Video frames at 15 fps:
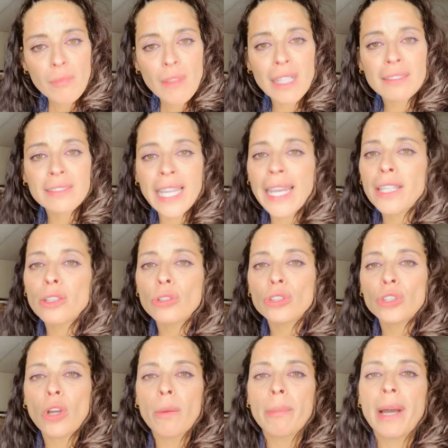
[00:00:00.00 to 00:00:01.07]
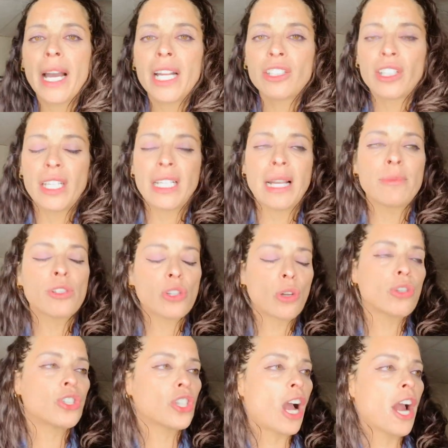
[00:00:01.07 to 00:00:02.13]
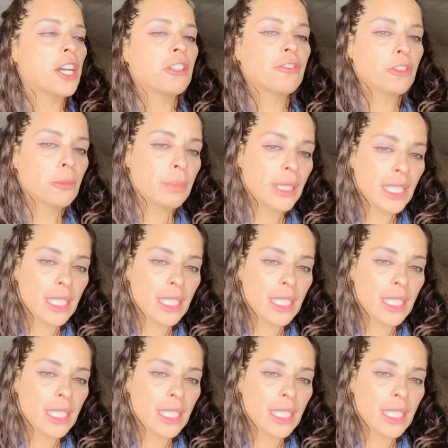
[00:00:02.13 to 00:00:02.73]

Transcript: Thank you so much. And I'm so sorry for being